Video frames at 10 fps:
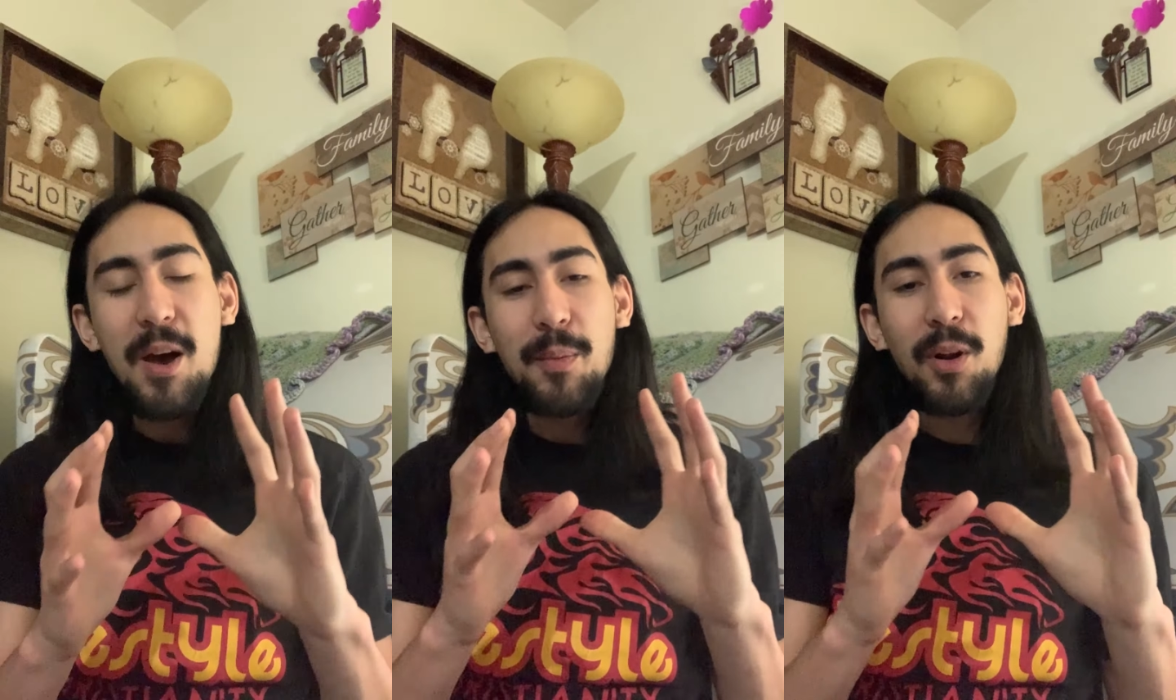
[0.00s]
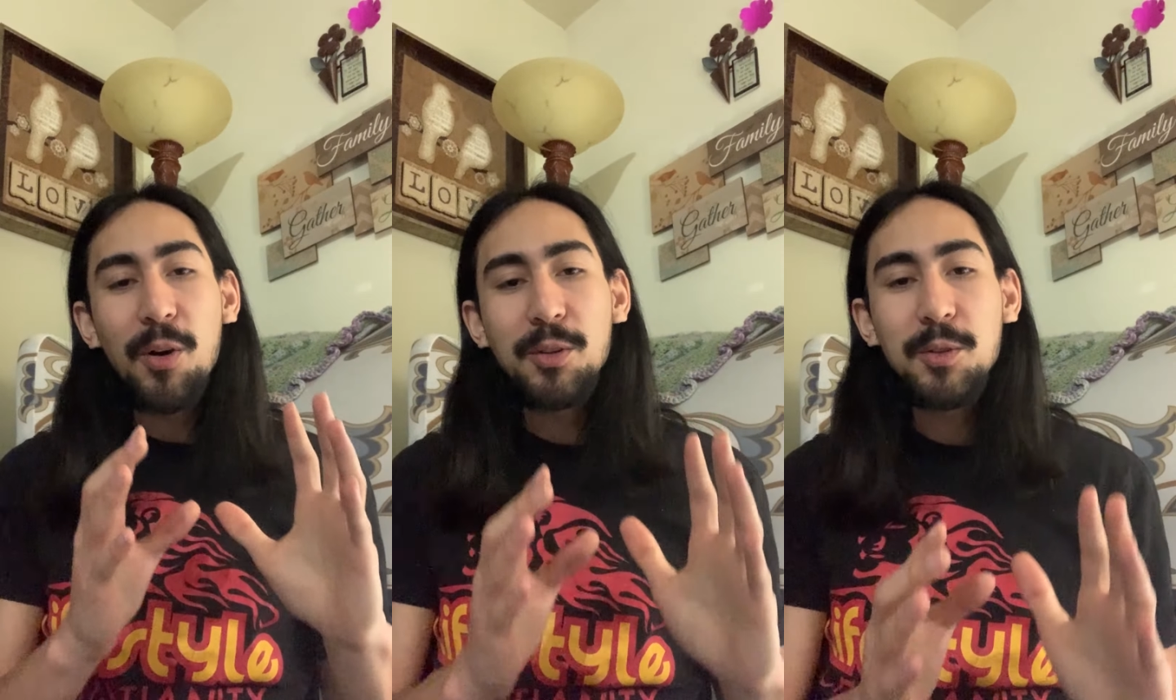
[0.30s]
But
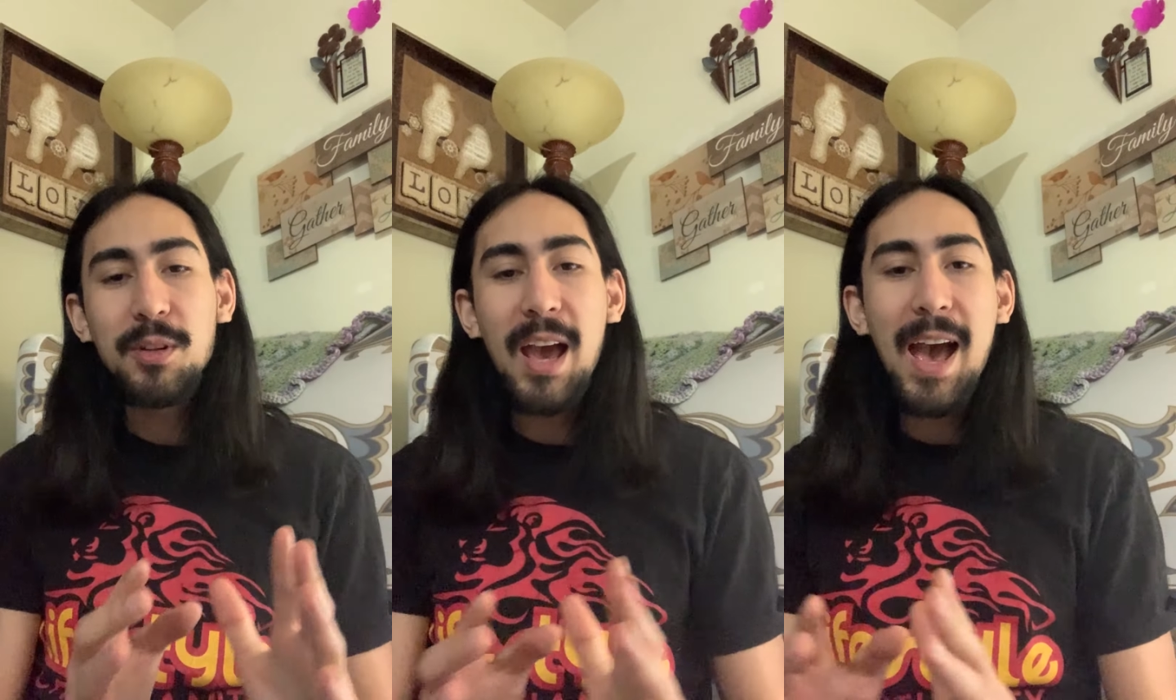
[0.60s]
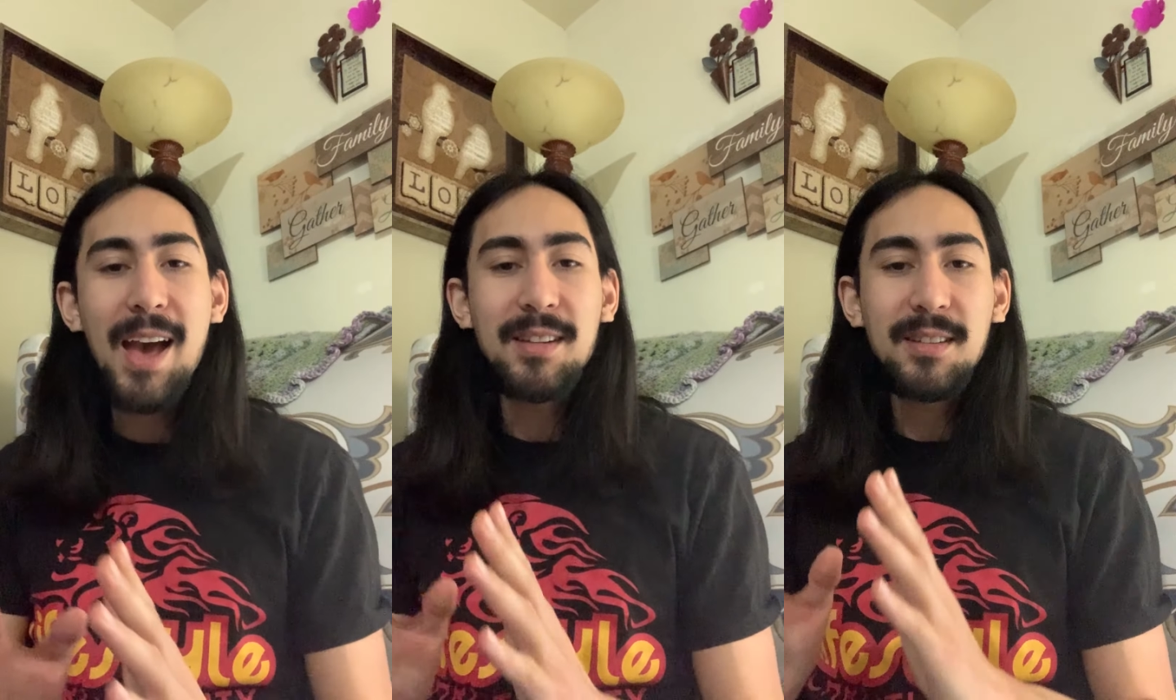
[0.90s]
also to
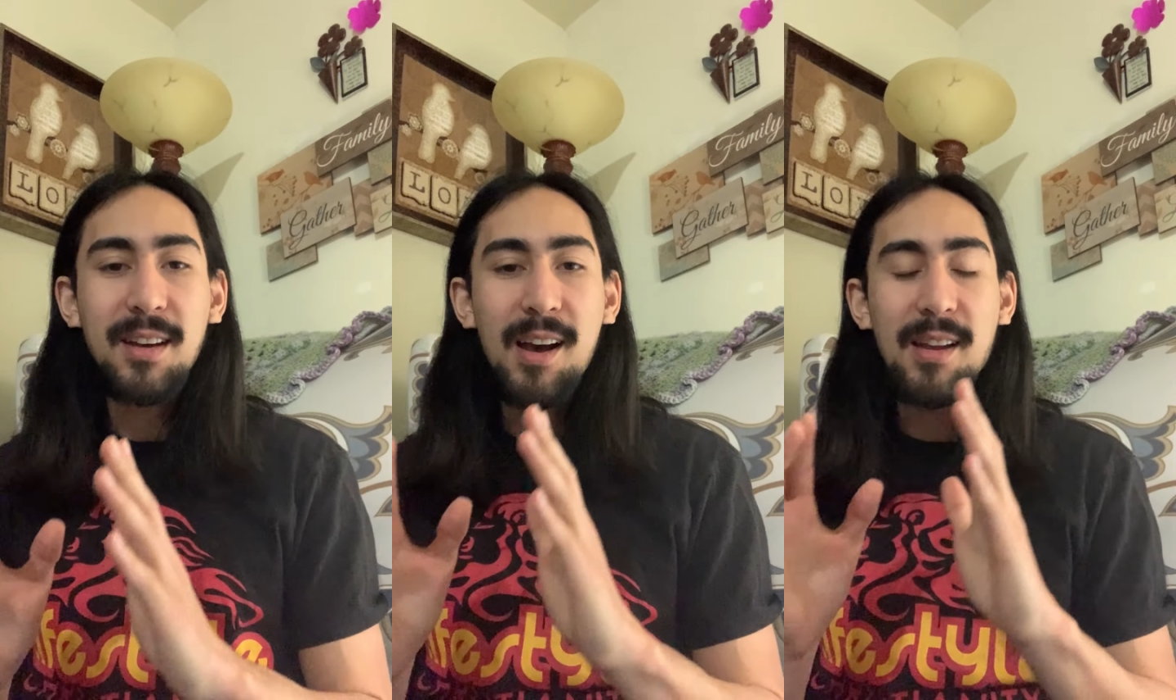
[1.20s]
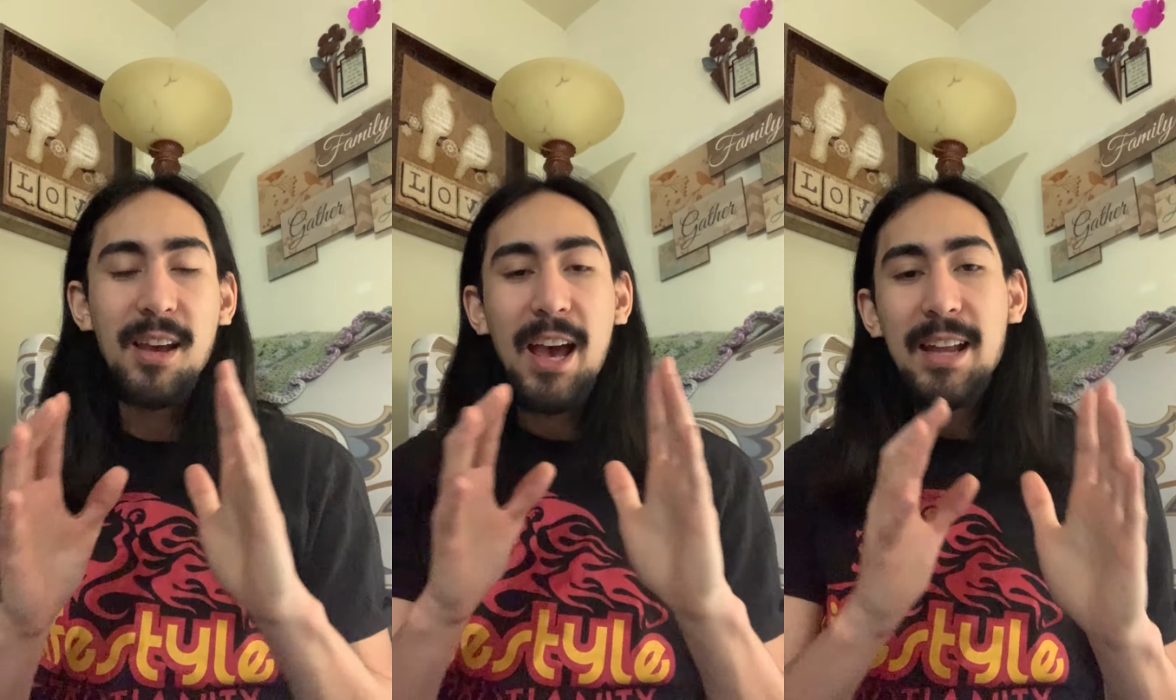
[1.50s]
ask God,
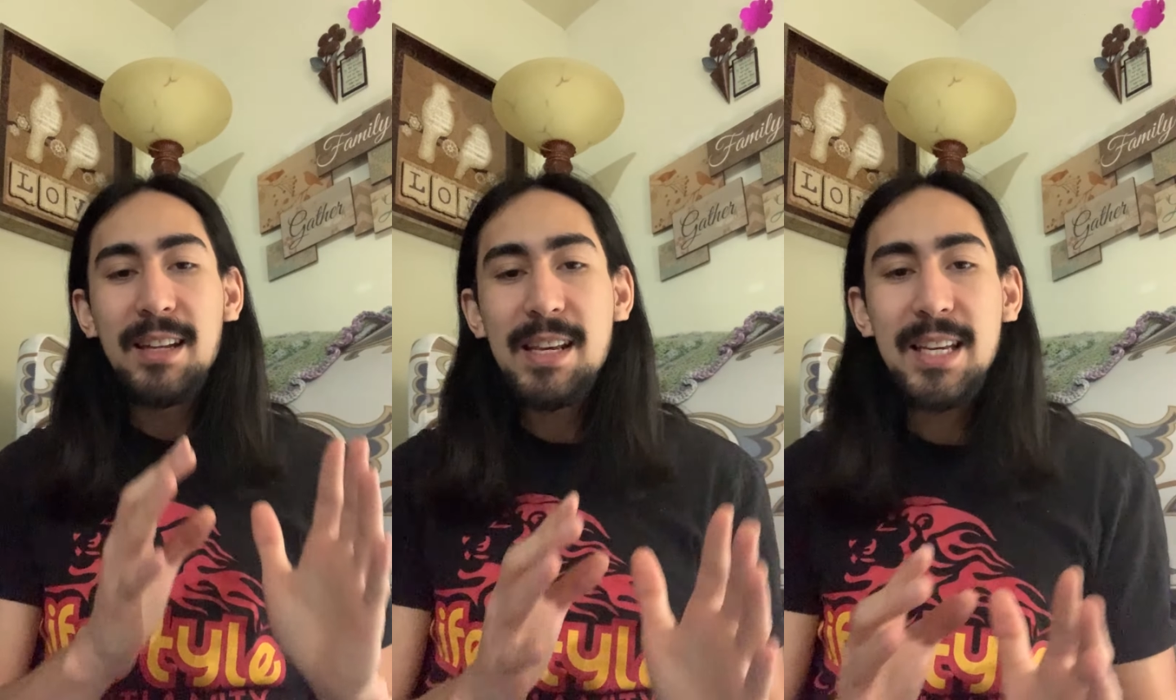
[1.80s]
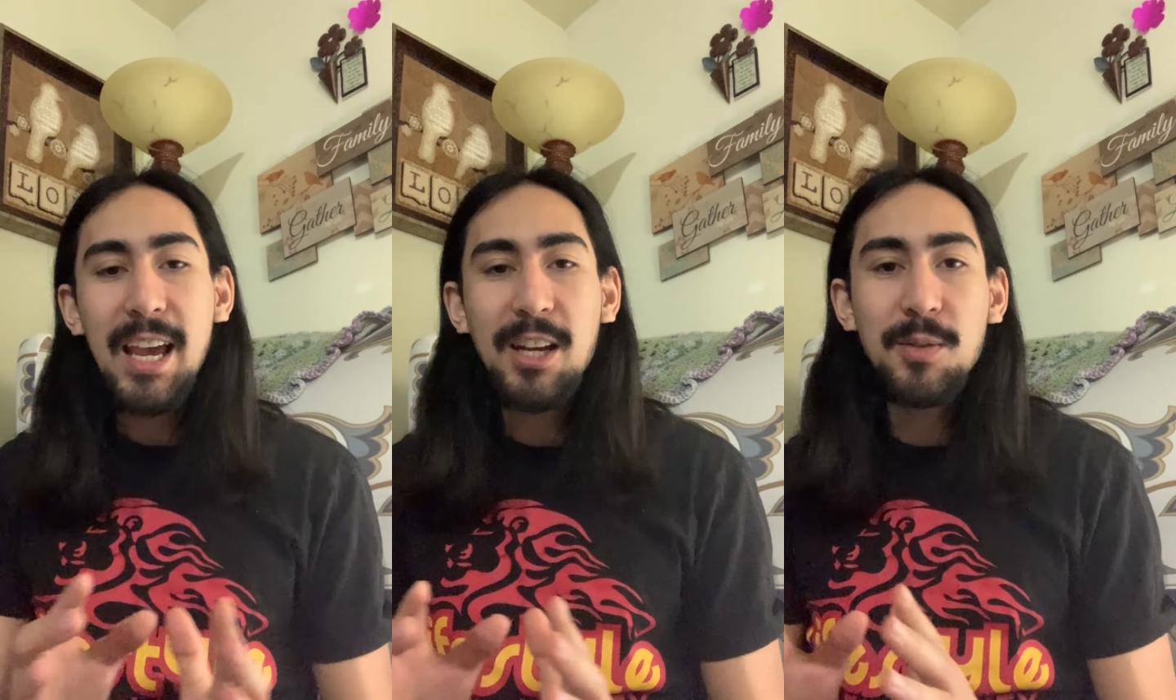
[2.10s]
to
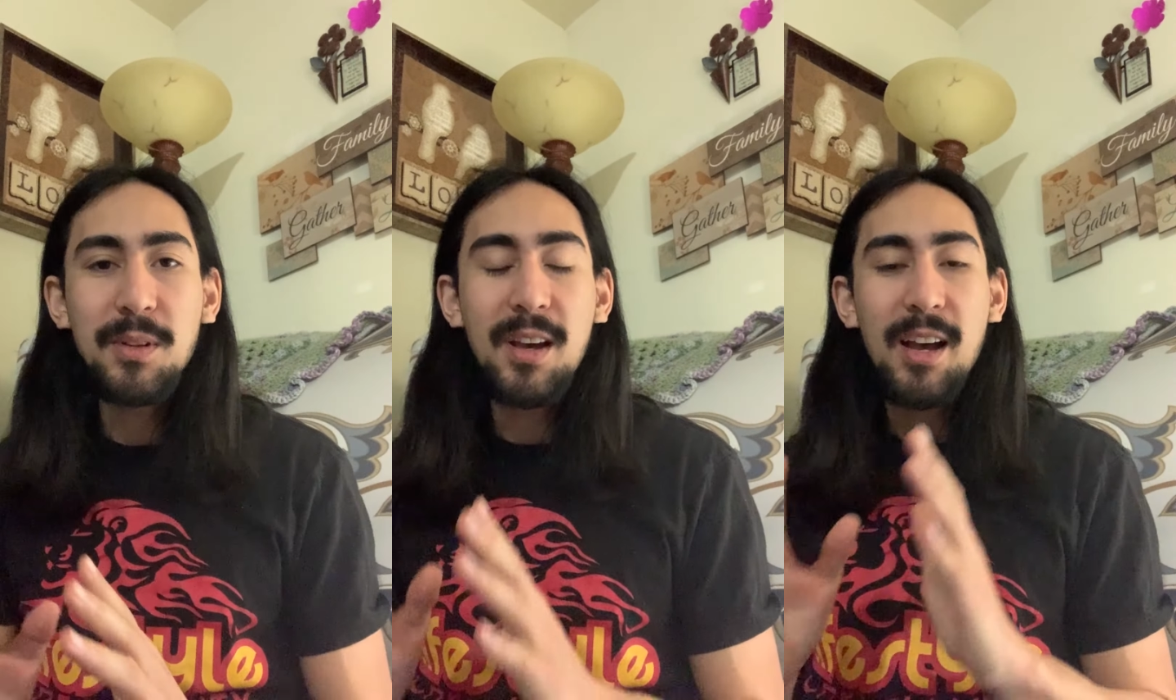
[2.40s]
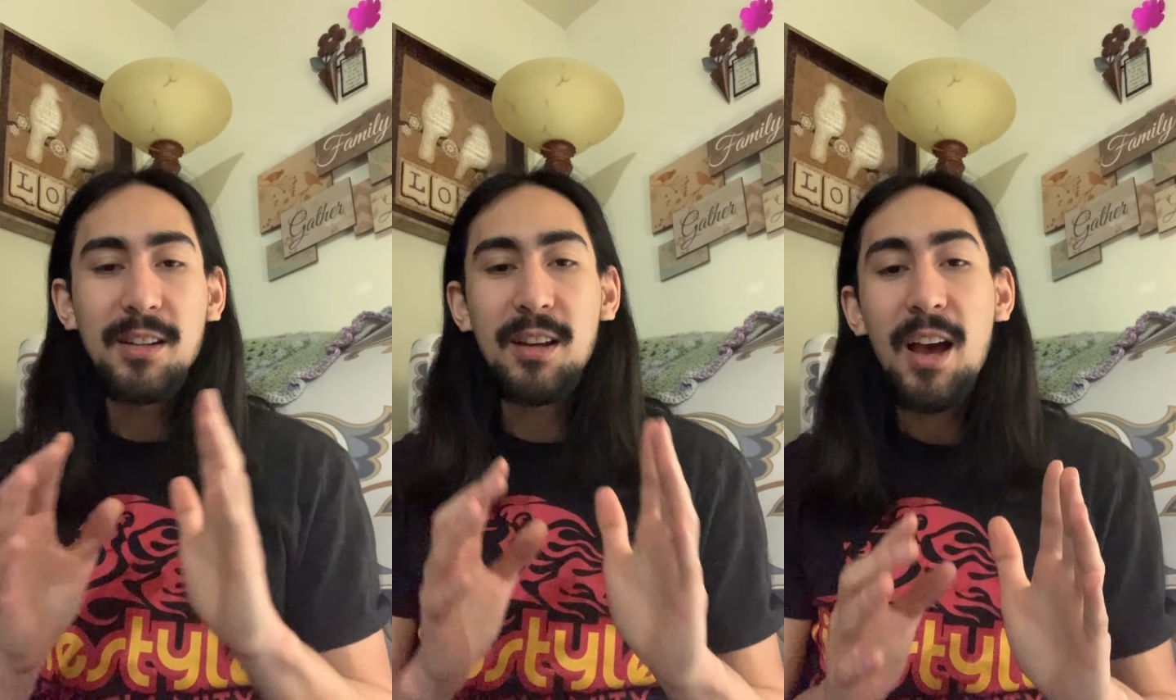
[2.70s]
engage with God.